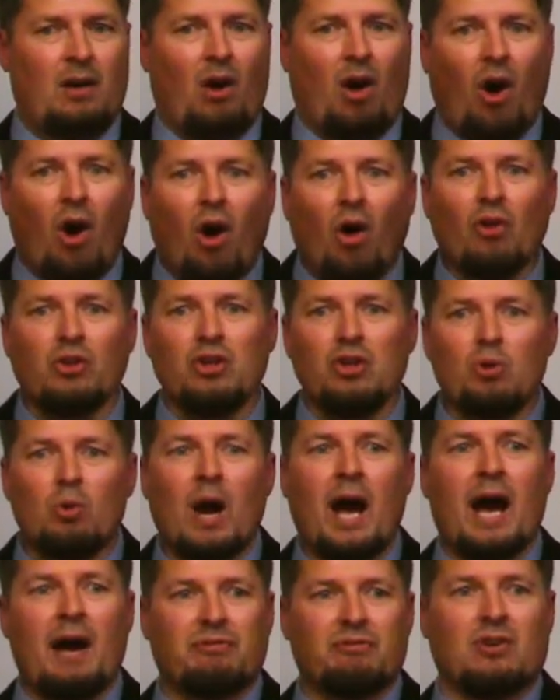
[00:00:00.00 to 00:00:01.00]
All you
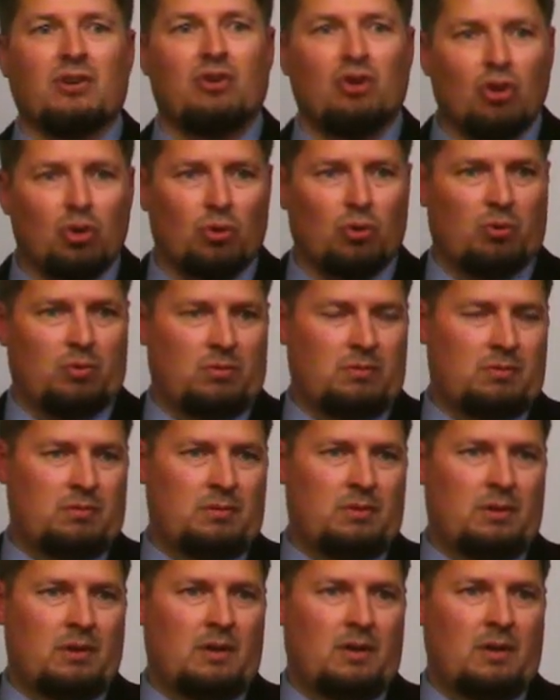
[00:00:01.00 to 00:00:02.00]
have to do
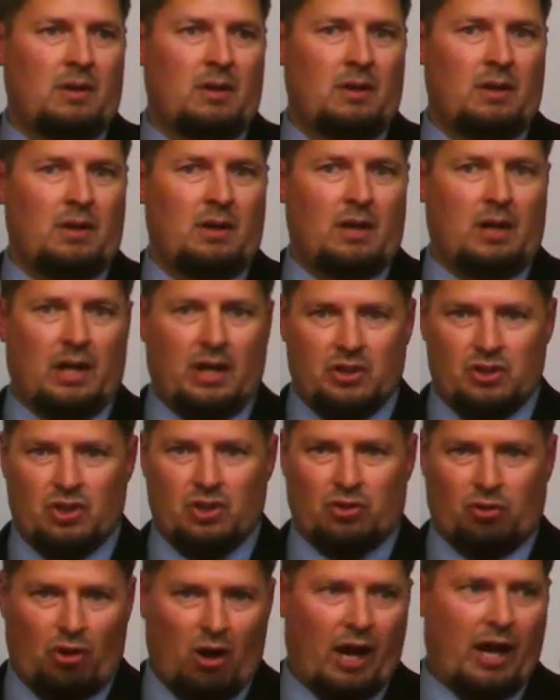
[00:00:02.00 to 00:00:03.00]
is
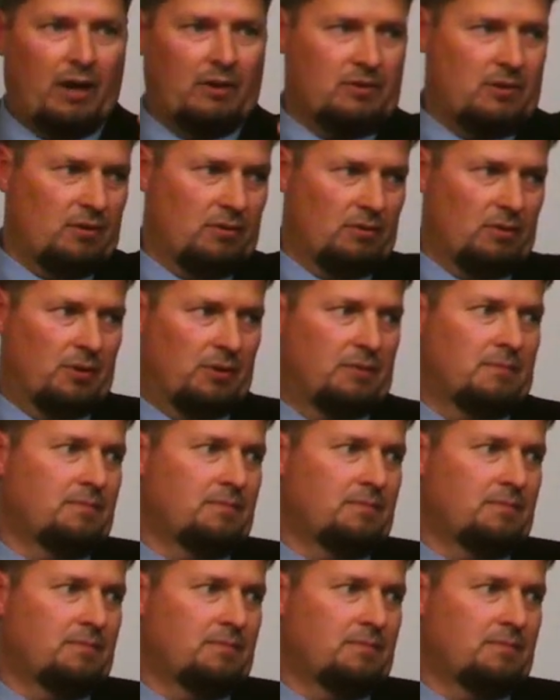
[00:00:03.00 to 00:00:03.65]
just cry out to the Lord,